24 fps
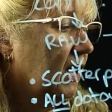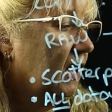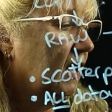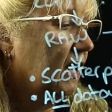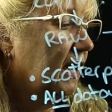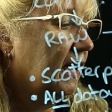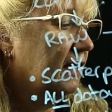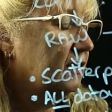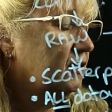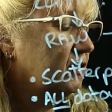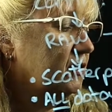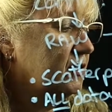
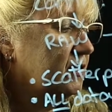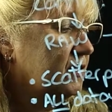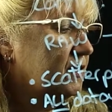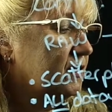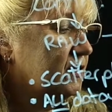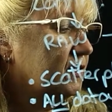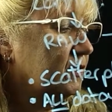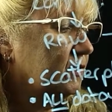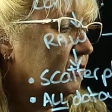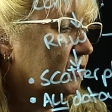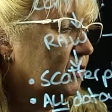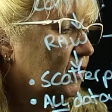And you're
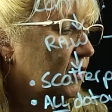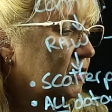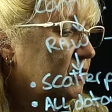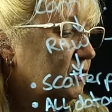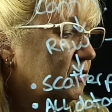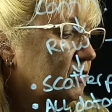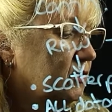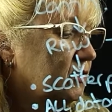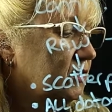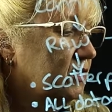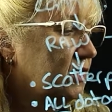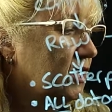still going
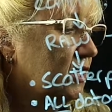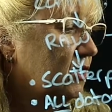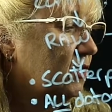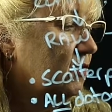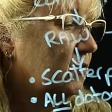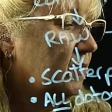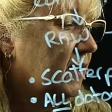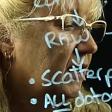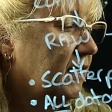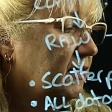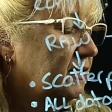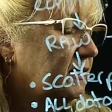to
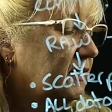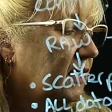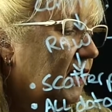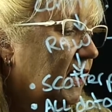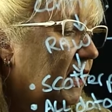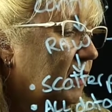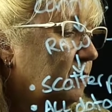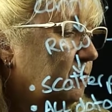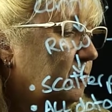generate a